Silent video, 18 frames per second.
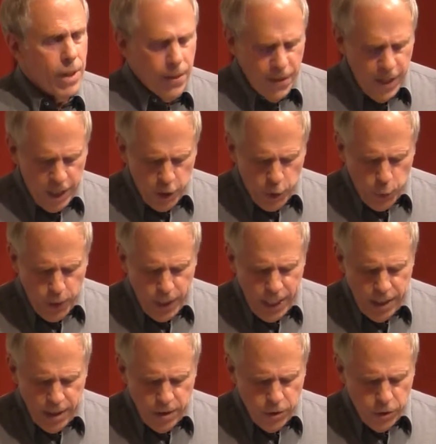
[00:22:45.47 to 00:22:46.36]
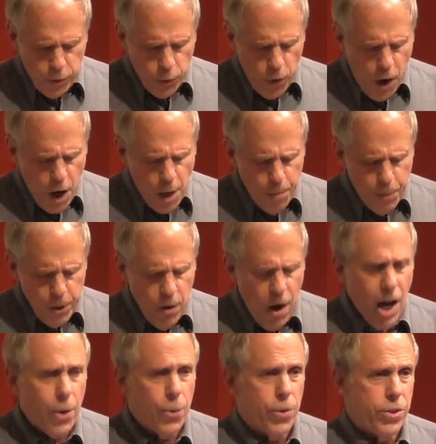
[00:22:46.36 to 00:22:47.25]
that created strong
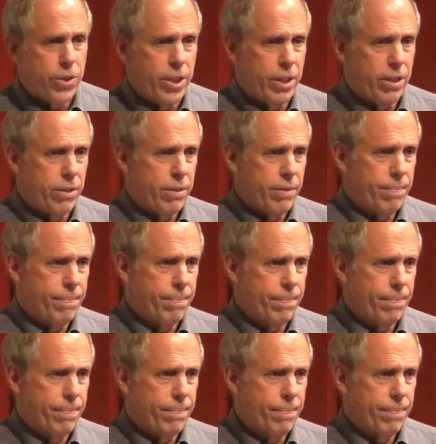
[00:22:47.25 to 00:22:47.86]
bureaucracies